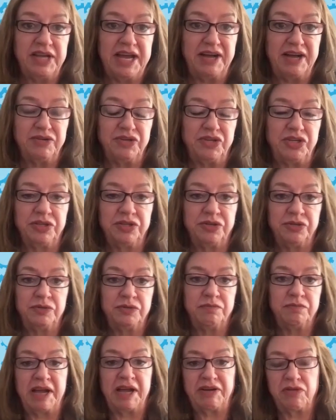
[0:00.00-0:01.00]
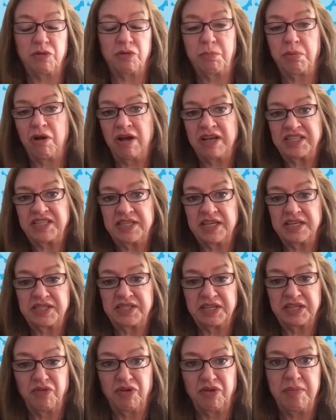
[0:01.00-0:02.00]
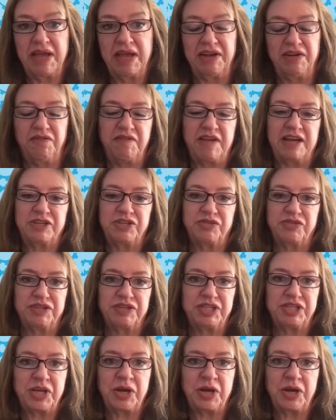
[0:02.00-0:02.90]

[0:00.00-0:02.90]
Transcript: down to microprocessing remanufacturing.